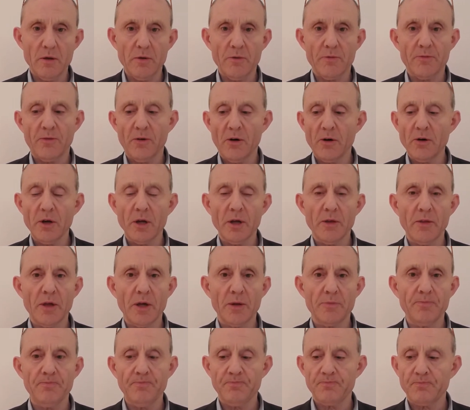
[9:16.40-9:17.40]
Fungi
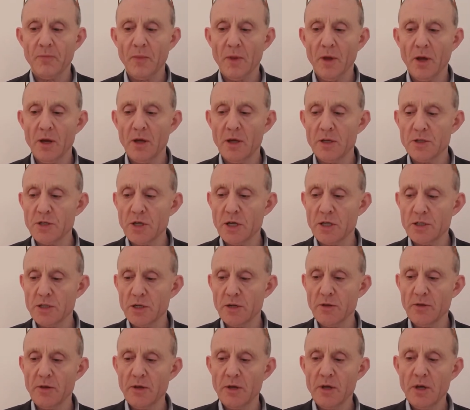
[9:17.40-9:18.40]
then,
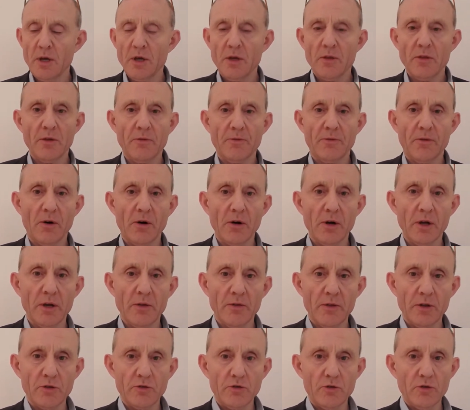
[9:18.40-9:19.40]
essentially the fungi
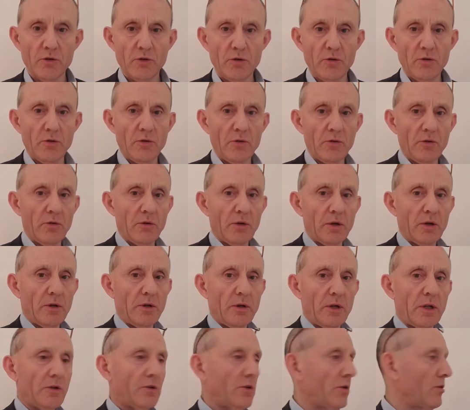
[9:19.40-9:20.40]
that you
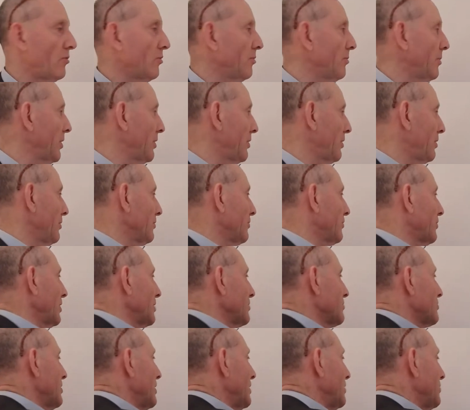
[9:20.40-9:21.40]
need to know about are
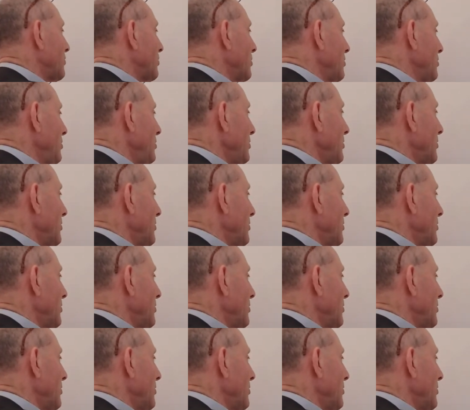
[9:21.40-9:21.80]
essentially two.